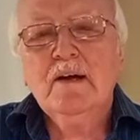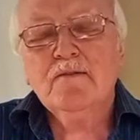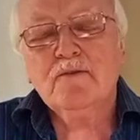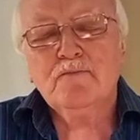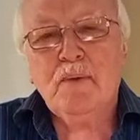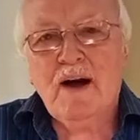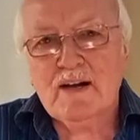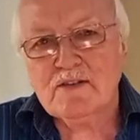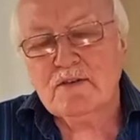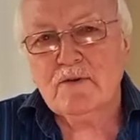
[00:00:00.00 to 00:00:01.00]
From
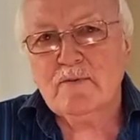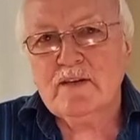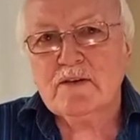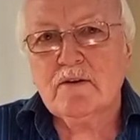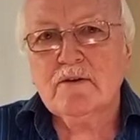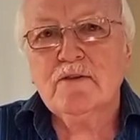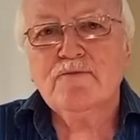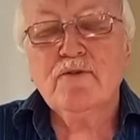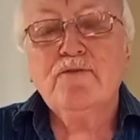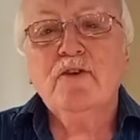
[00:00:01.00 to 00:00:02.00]
Passover, we saw the
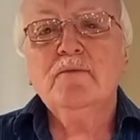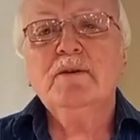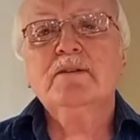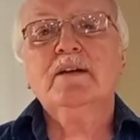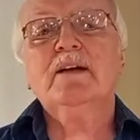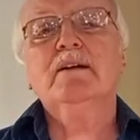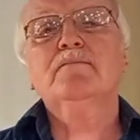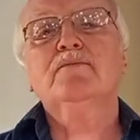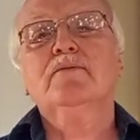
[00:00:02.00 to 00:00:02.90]
fulfillment and,